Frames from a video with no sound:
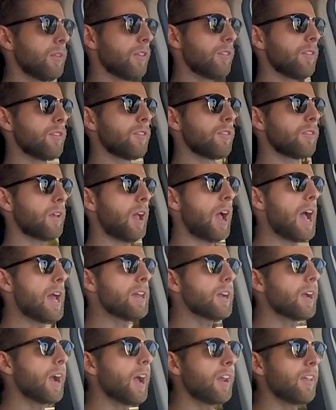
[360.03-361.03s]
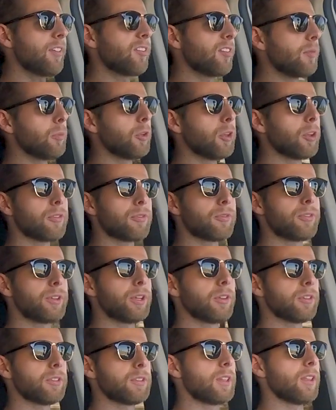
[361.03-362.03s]
this has kind of got a similar
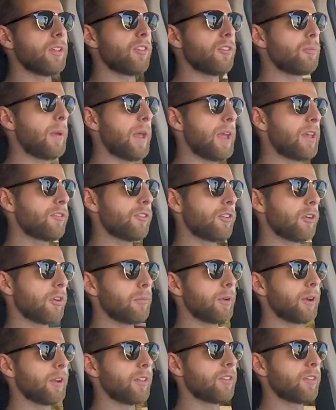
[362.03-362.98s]
feel to the Spacer, but